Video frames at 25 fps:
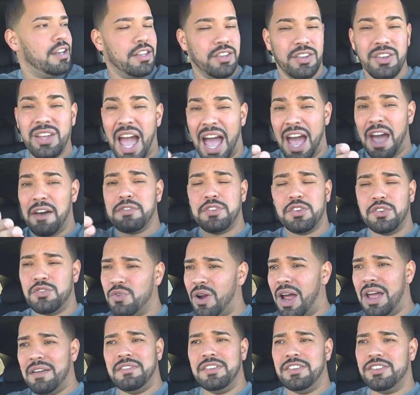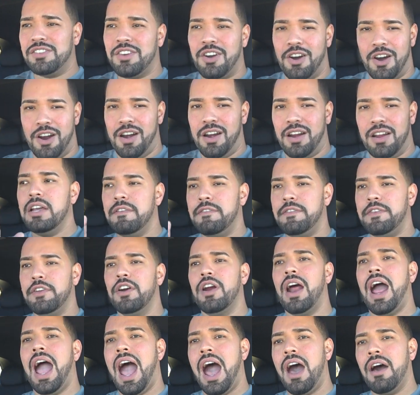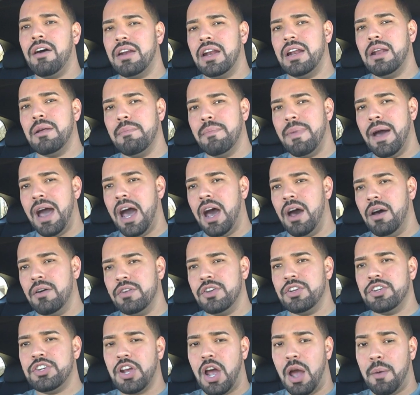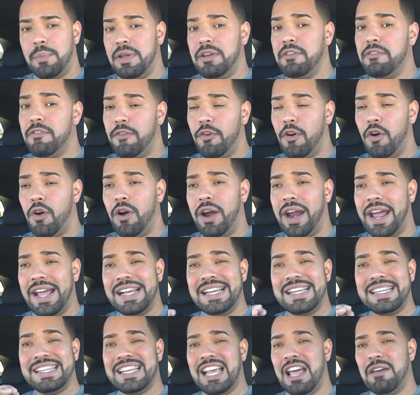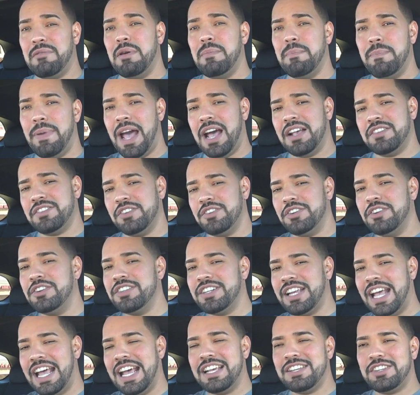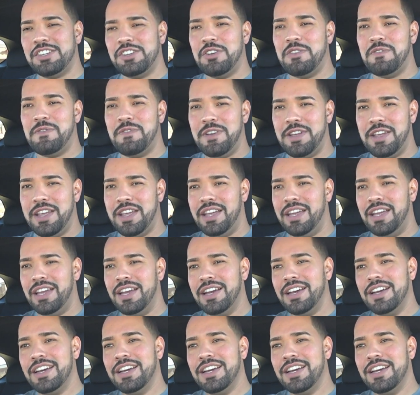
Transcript: You have to drive this car. If you're out and about shopping for a 7-passenger SUV,